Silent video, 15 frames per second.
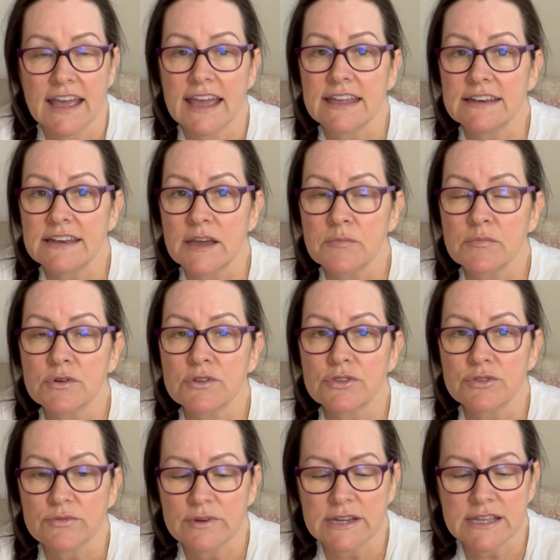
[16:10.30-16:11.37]
And number
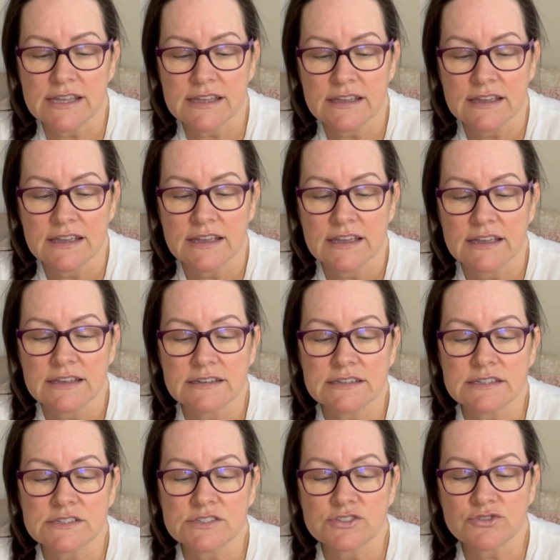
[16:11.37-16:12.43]
three,
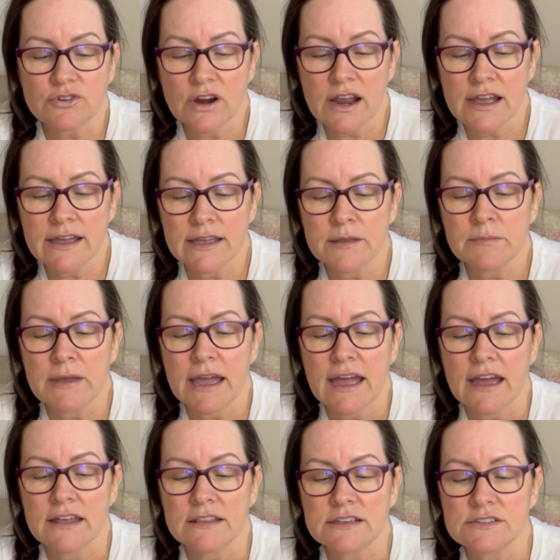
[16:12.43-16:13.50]
describe
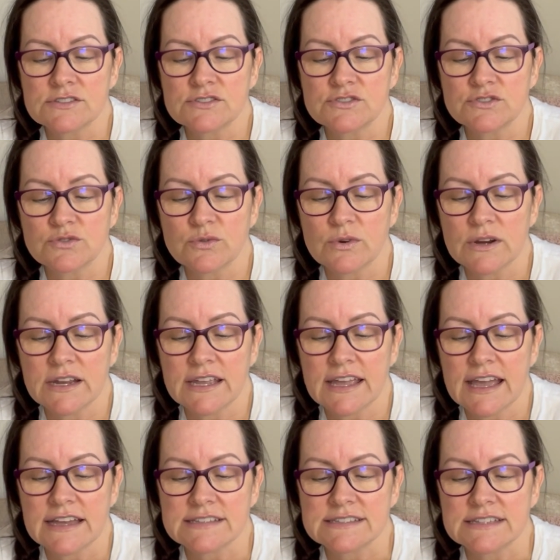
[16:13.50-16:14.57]
how this story
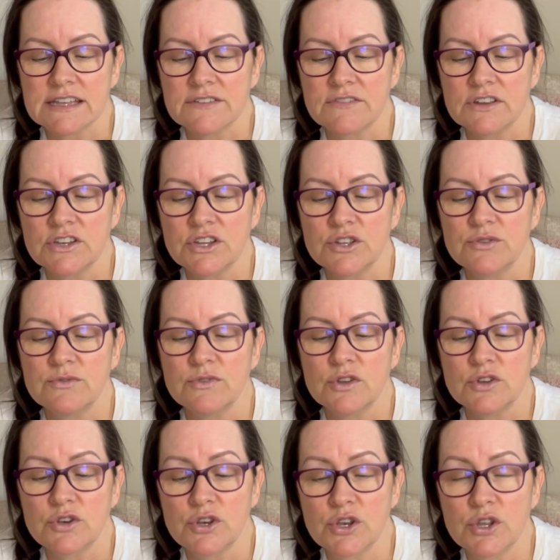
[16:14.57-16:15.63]
has given you
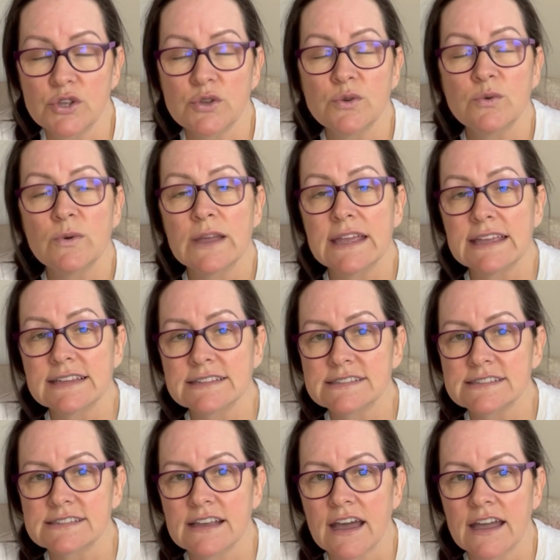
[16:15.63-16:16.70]
new
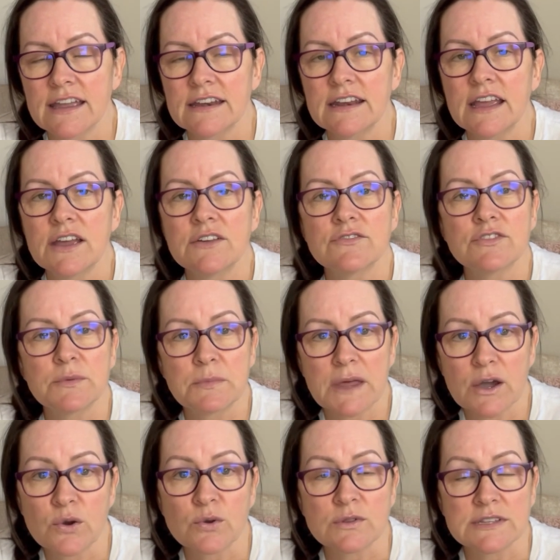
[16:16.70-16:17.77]
insight from the
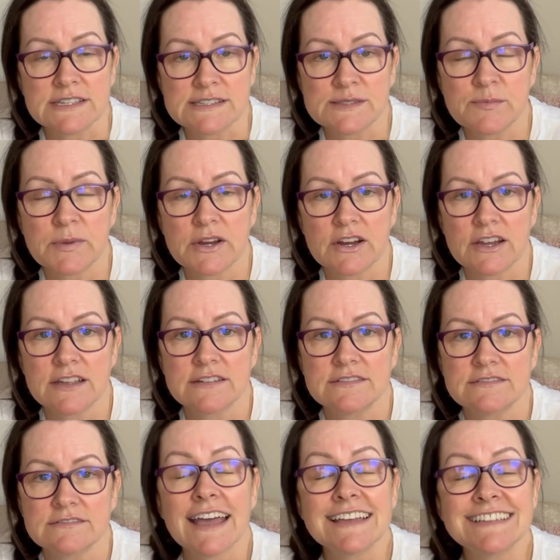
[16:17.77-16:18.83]
Holy Spirit.
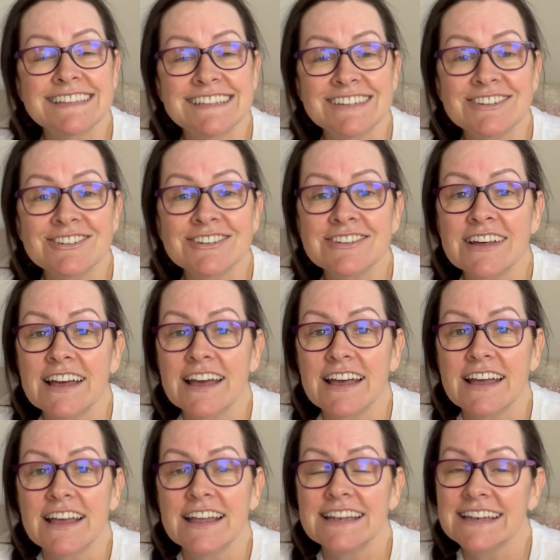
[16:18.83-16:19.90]
Until
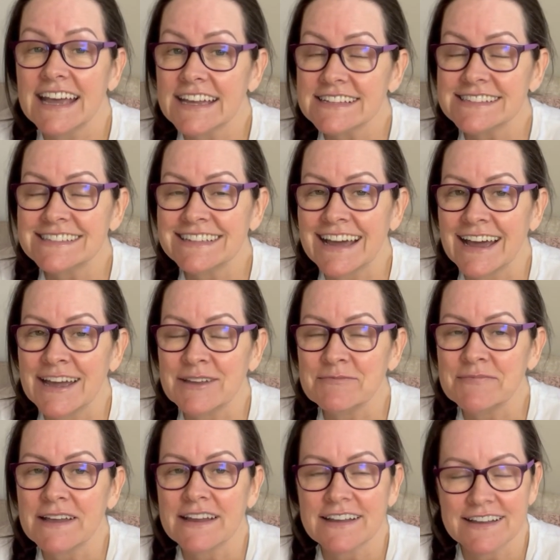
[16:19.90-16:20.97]
next time,
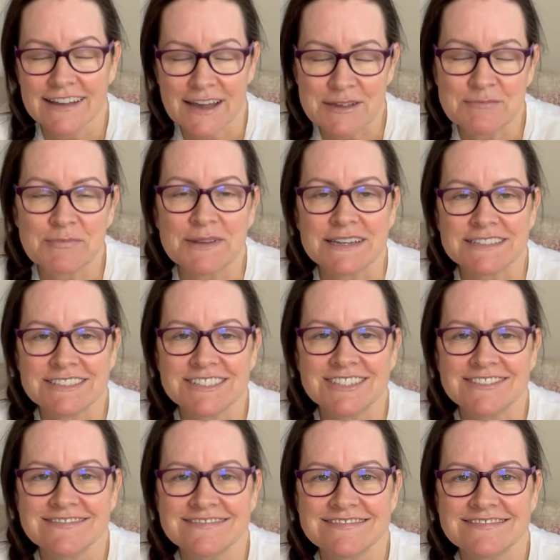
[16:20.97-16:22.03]
God bless you.